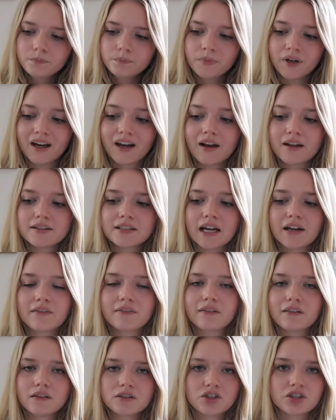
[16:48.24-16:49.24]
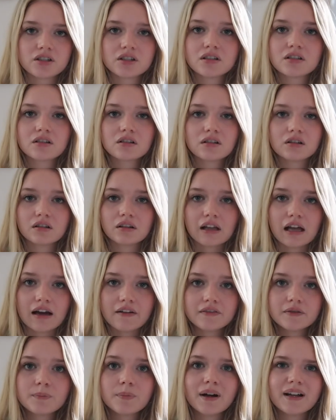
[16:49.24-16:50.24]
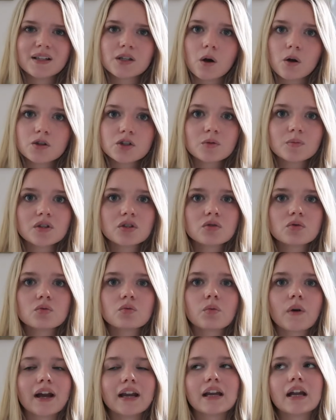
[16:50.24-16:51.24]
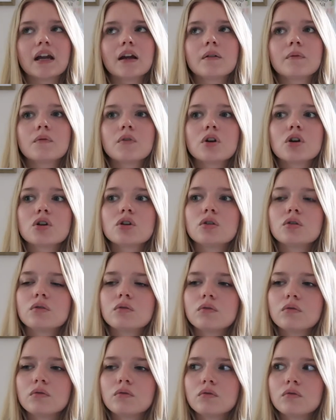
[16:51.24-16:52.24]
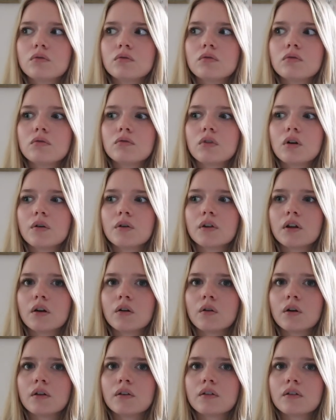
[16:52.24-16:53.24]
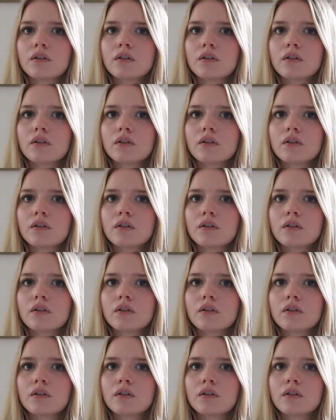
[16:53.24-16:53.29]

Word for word: because I've just left. But it's also been raining. What was that noise?